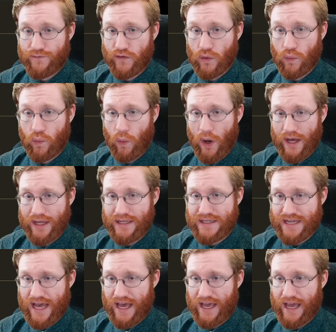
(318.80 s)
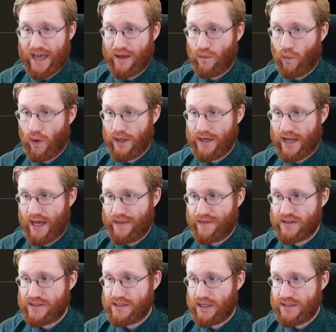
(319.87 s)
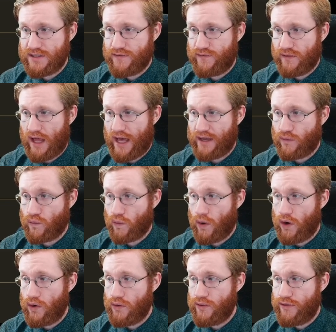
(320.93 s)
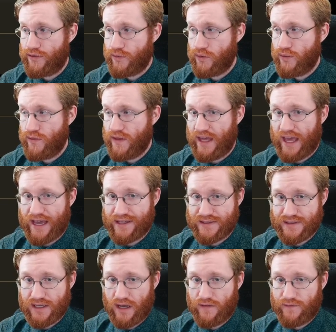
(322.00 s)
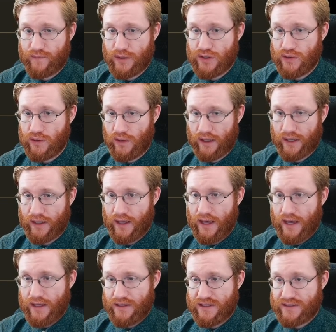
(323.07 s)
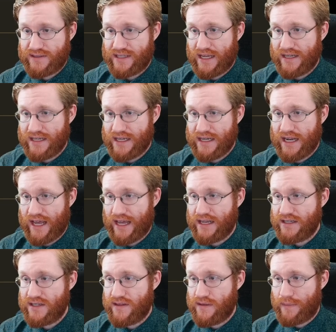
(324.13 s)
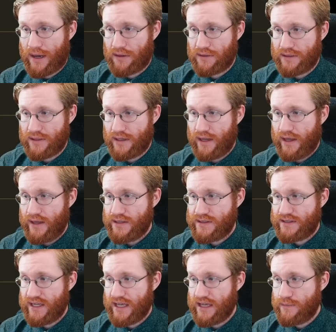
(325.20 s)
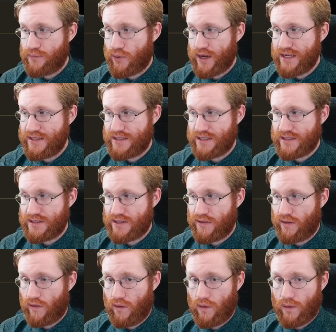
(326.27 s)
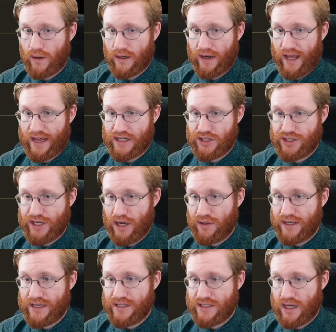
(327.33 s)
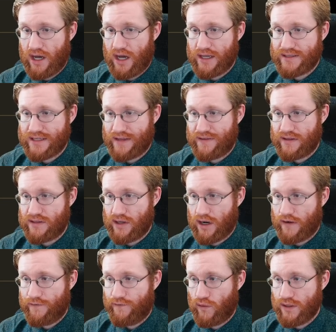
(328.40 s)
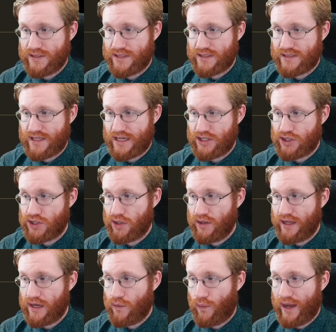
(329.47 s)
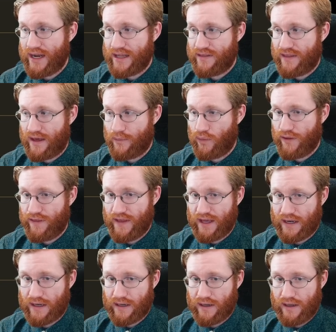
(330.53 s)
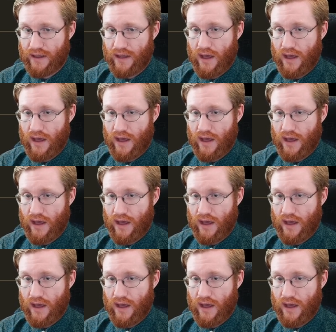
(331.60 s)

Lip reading: For 1 day and 1 night the sons of light rode through the gates of Medulla, descending into the mountain, singing praises to the Lord and shouting taunts at the dark forces that surely awaited them within.